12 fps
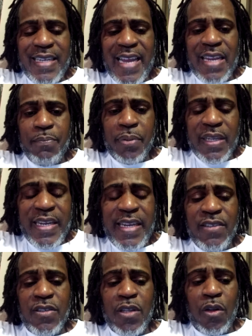Yet it
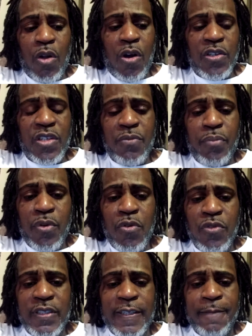pleased the Lord to
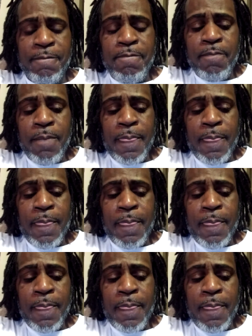bruise him.